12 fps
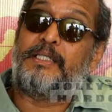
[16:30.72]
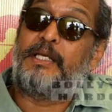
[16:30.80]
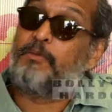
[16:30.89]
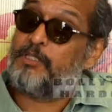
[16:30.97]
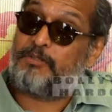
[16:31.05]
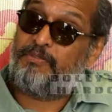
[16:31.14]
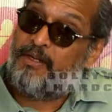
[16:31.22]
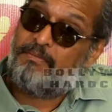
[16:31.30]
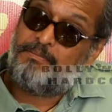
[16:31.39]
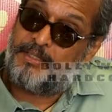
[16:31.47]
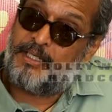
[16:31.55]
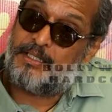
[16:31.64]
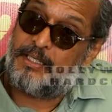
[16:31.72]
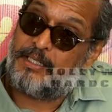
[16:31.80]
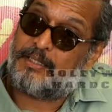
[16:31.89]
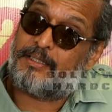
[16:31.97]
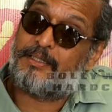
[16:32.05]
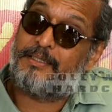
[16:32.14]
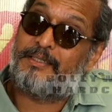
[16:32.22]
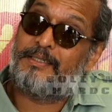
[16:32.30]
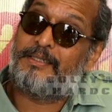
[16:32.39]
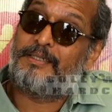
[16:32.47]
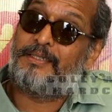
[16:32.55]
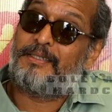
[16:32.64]
he was film critic,
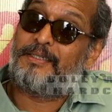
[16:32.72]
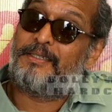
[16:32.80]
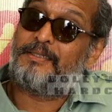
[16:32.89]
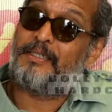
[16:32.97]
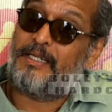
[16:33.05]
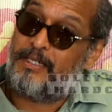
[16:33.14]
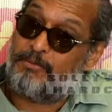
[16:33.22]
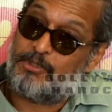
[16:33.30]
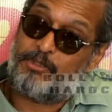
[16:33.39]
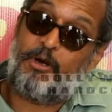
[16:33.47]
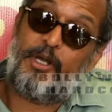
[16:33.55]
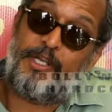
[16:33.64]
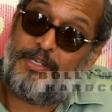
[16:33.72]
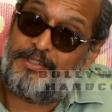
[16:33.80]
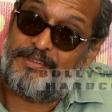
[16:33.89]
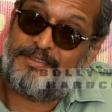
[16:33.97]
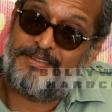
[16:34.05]
then he was lawyer,